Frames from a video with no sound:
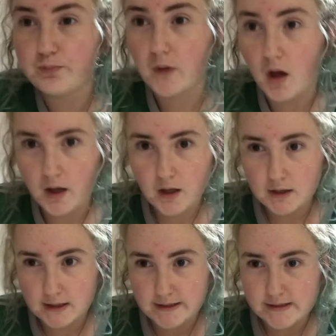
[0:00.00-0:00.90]
I
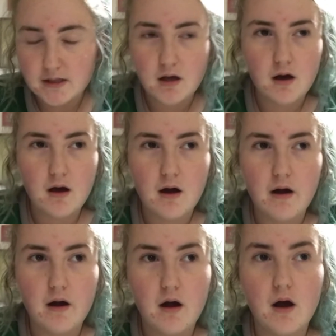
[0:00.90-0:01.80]
got this.
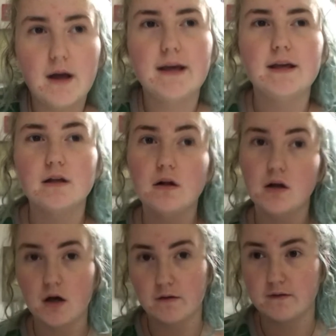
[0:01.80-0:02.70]
I
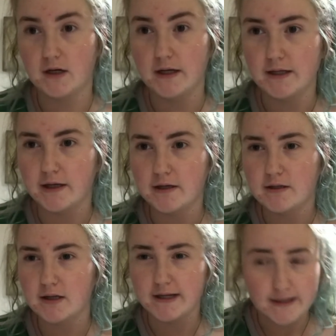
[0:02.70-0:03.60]
love tie-dye.
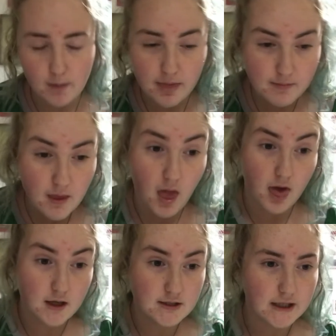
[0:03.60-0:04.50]
Tie-dye. Tie
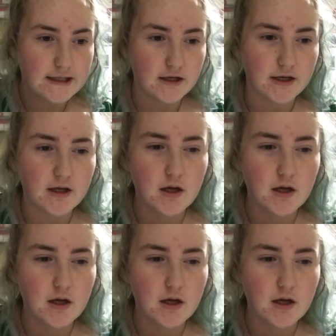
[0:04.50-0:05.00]
tie-dye.